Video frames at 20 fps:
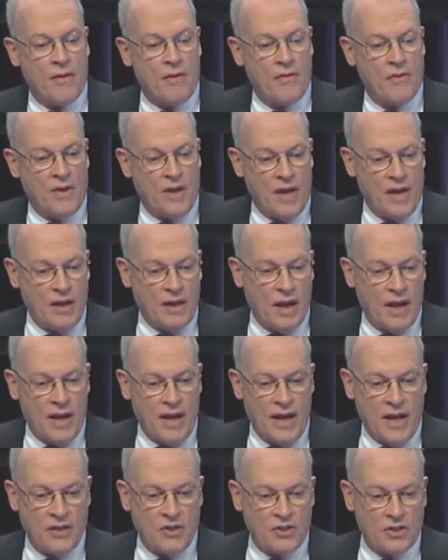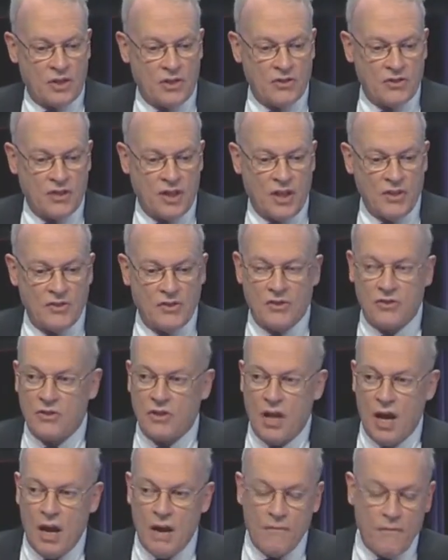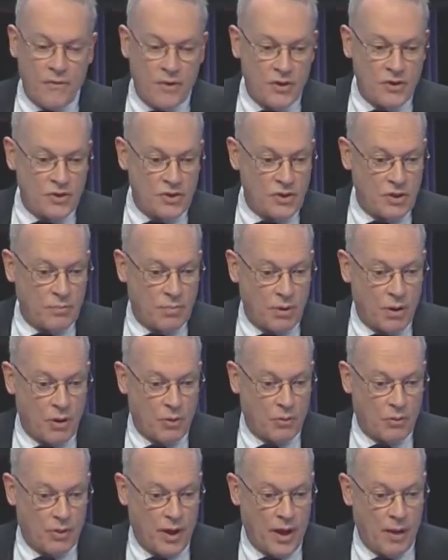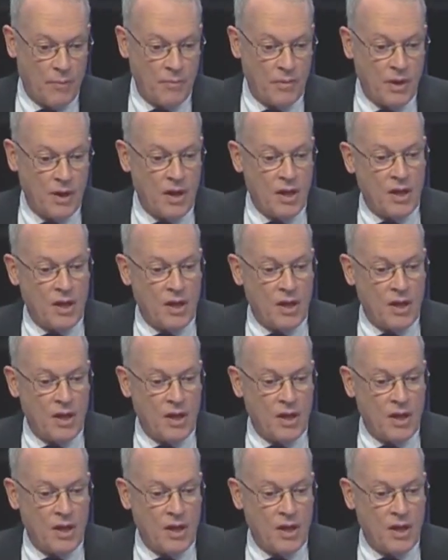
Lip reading: The NIH Consensus Conference program